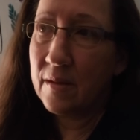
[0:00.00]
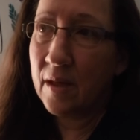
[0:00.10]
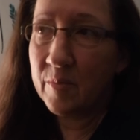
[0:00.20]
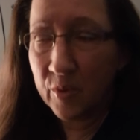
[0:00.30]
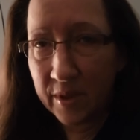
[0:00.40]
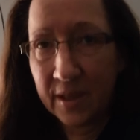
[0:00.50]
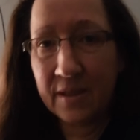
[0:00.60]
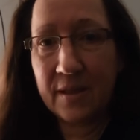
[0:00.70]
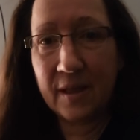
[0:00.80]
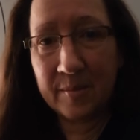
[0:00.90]
I'm
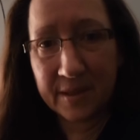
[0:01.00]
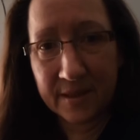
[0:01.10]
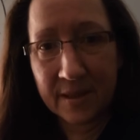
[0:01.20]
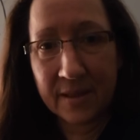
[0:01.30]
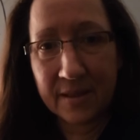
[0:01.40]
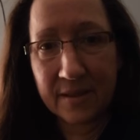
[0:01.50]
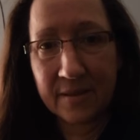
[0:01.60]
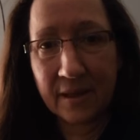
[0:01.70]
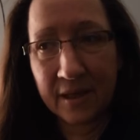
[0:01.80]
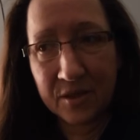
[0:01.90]
weak. I'm sick.
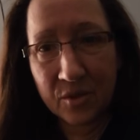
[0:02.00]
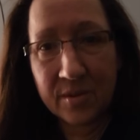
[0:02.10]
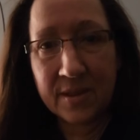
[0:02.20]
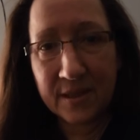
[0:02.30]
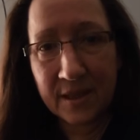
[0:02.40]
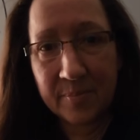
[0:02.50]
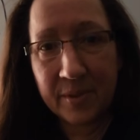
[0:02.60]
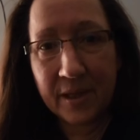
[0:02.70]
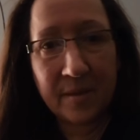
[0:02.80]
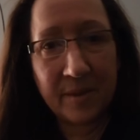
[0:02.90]
I don't sleep.
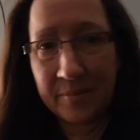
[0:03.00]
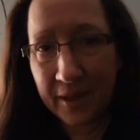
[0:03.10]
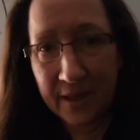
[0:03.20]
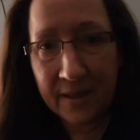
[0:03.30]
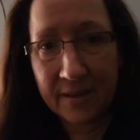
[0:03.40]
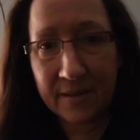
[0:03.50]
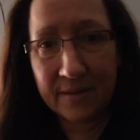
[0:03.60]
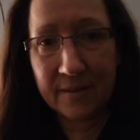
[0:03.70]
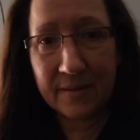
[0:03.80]
I'm in pain.